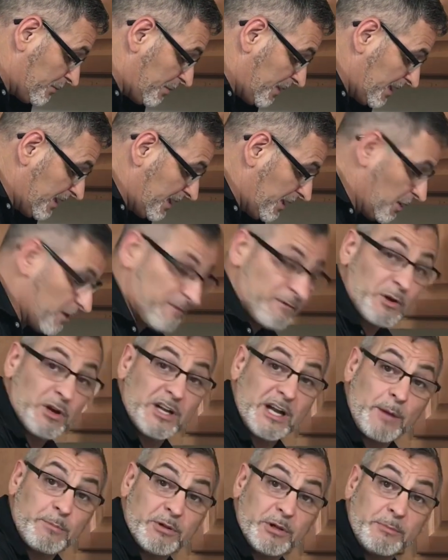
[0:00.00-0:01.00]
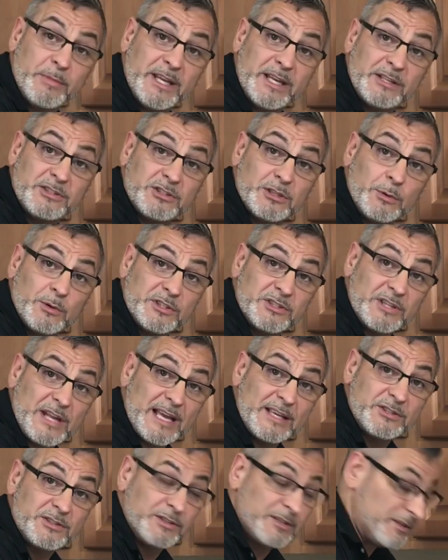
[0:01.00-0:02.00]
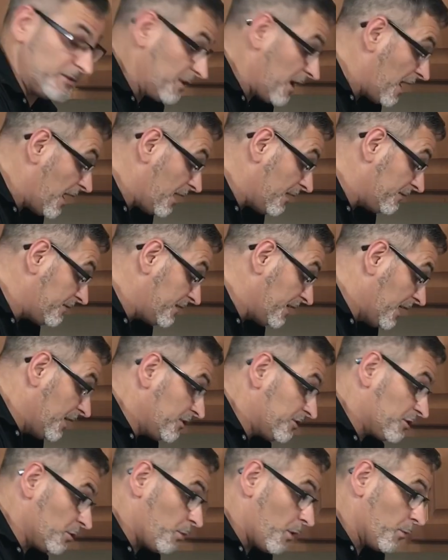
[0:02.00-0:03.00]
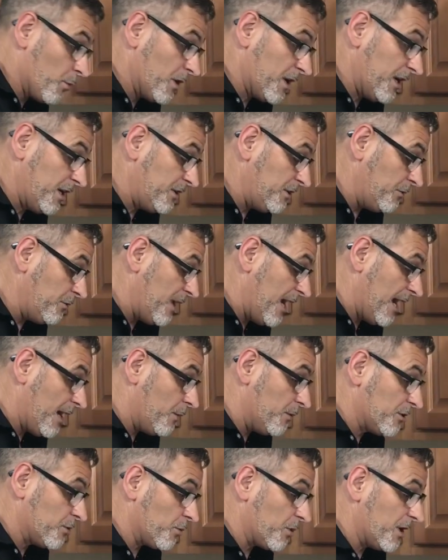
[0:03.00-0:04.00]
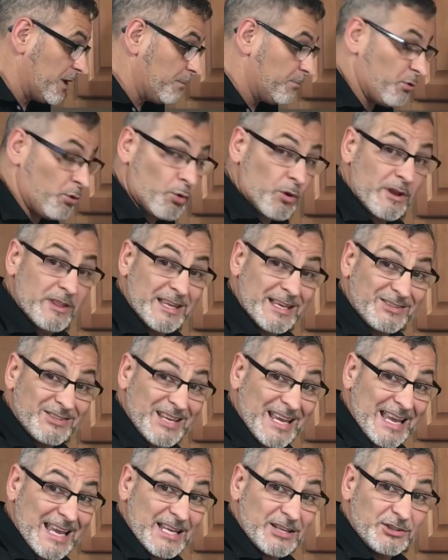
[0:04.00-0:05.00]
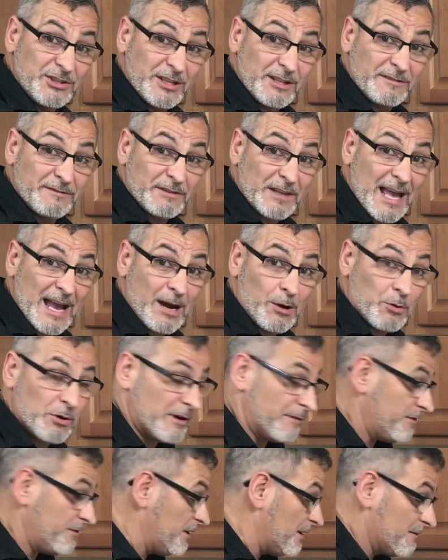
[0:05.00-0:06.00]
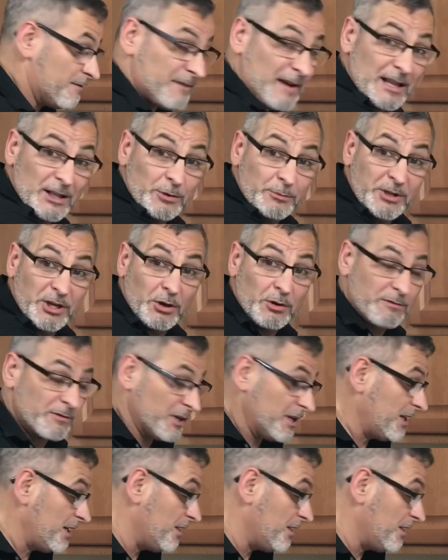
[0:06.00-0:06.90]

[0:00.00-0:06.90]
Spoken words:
has been here for a couple of minutes, so it's nice and dissolved. So what we're going to do now is we're going to pour this into the flour. If you can follow me over